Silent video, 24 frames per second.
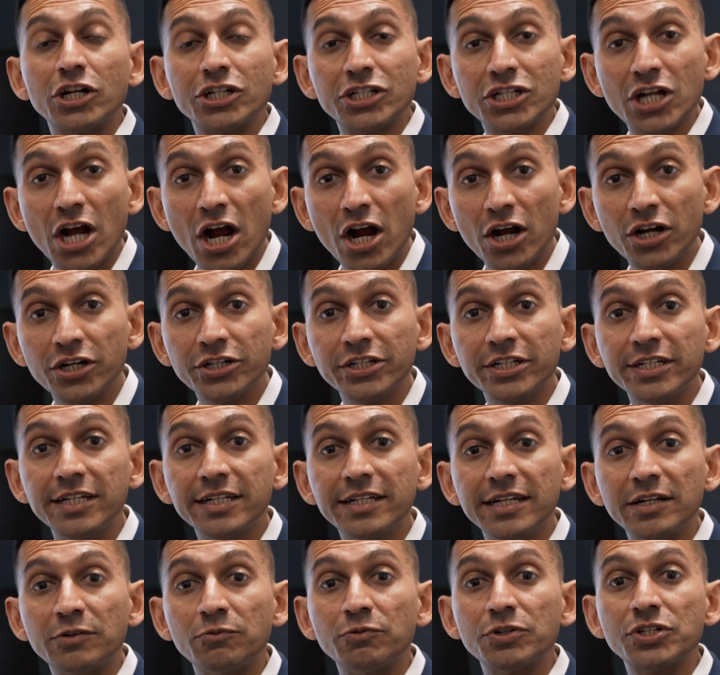are
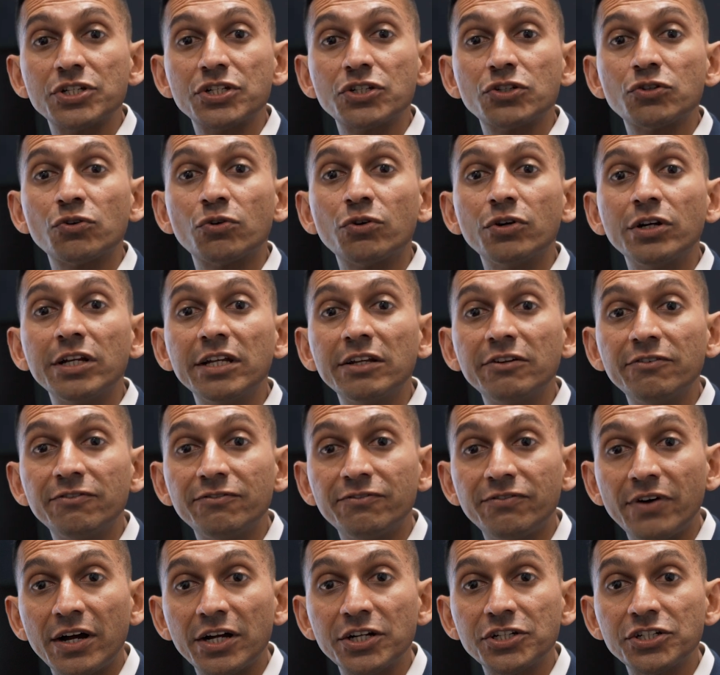targeted at restoring
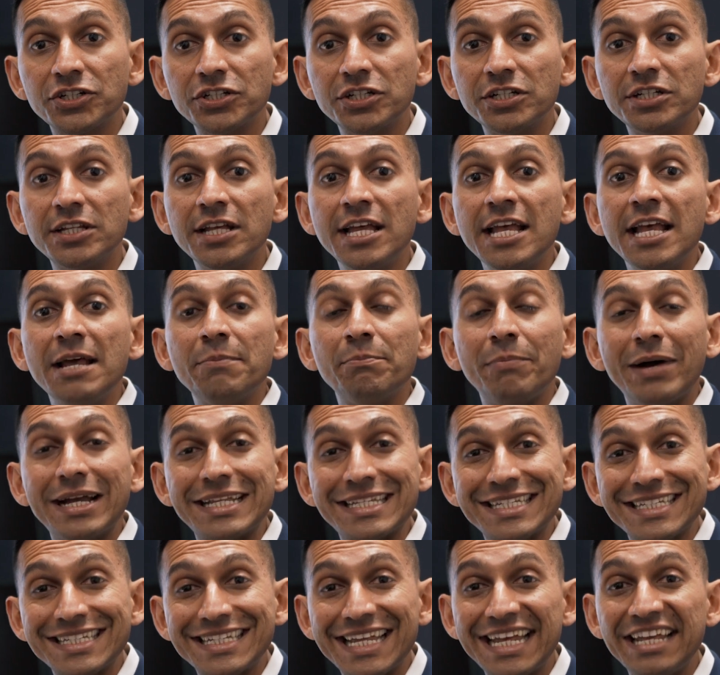function by
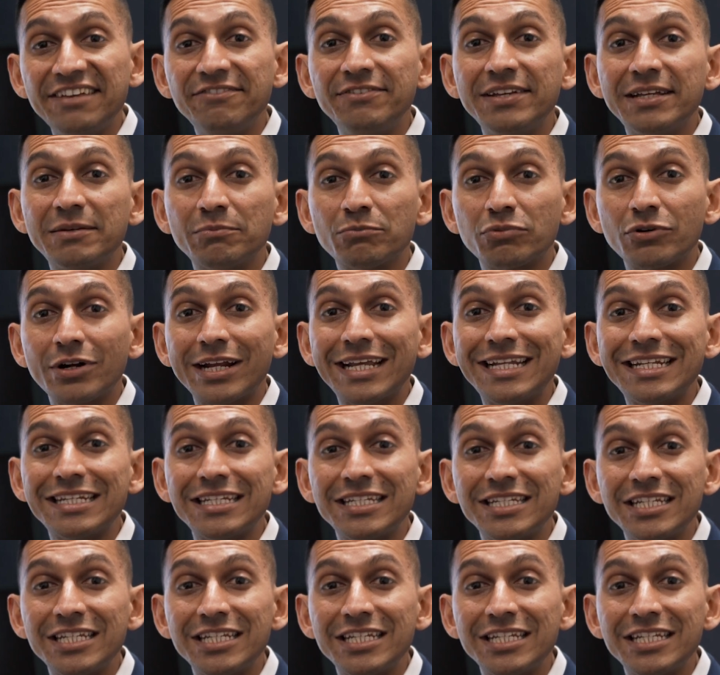saving brain